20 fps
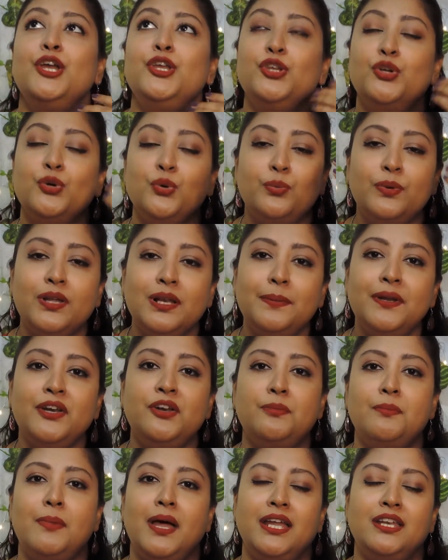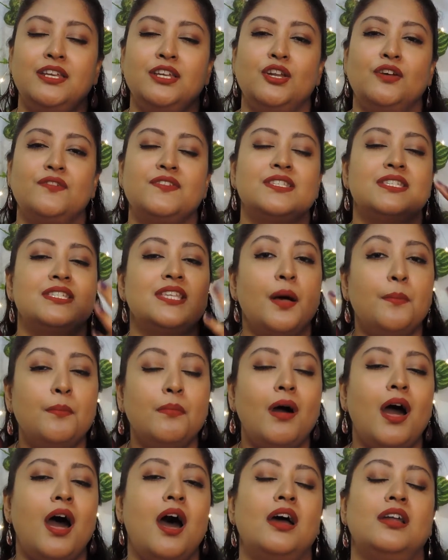you will be reminded of
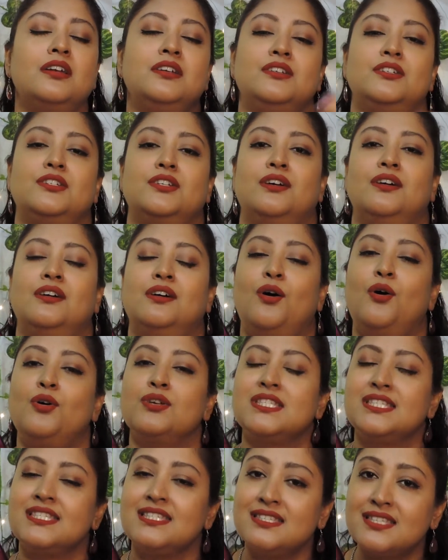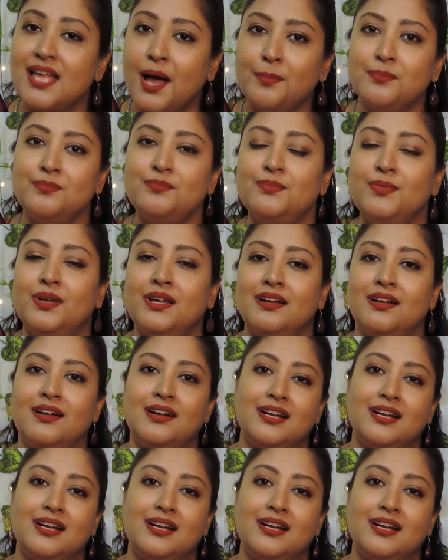some aunt or some